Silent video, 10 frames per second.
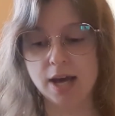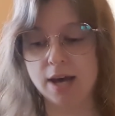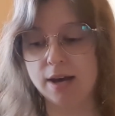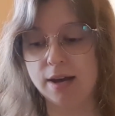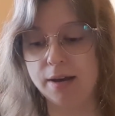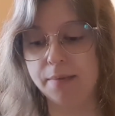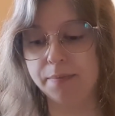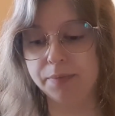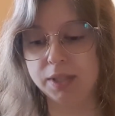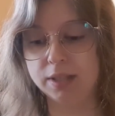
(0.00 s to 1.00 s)

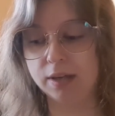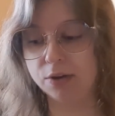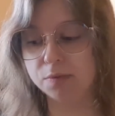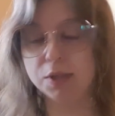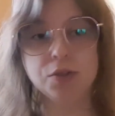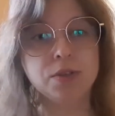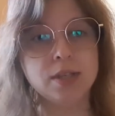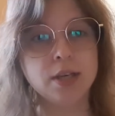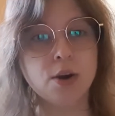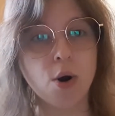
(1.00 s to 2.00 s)
It allows me to
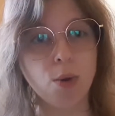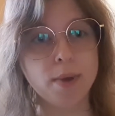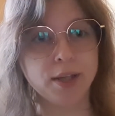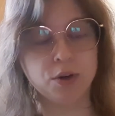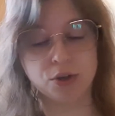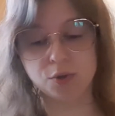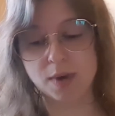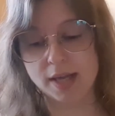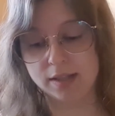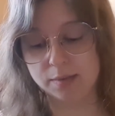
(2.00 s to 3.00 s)
see all my
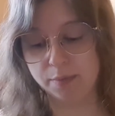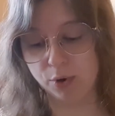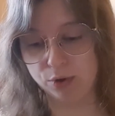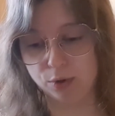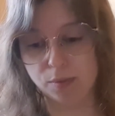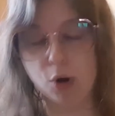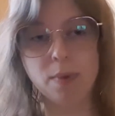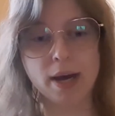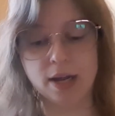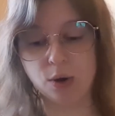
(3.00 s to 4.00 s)
documents, both on
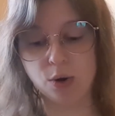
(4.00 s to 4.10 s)
mobile,